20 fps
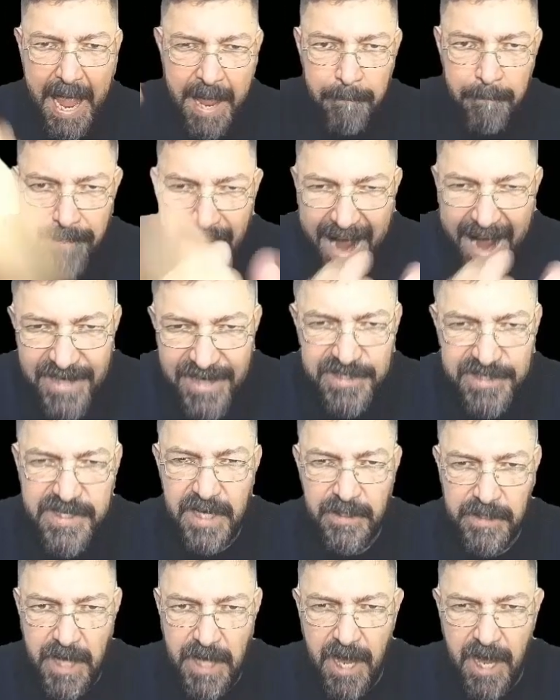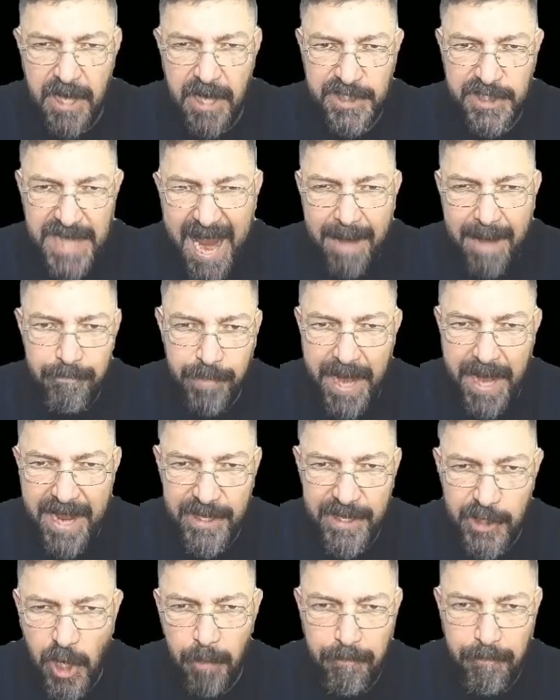Bastard curse, I break
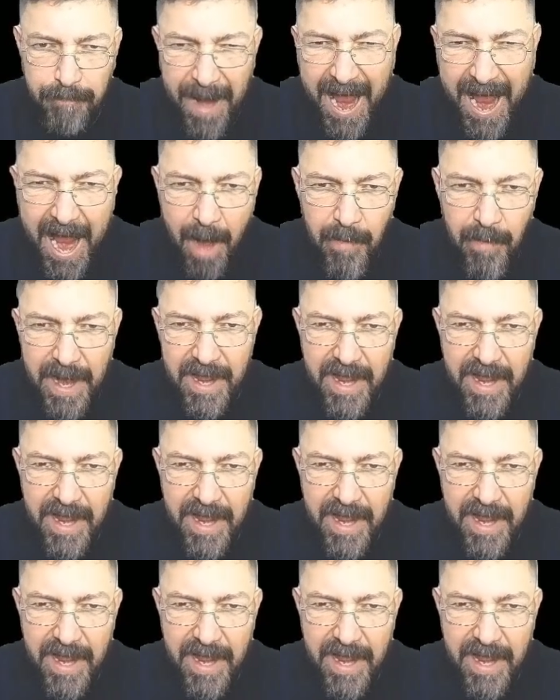your power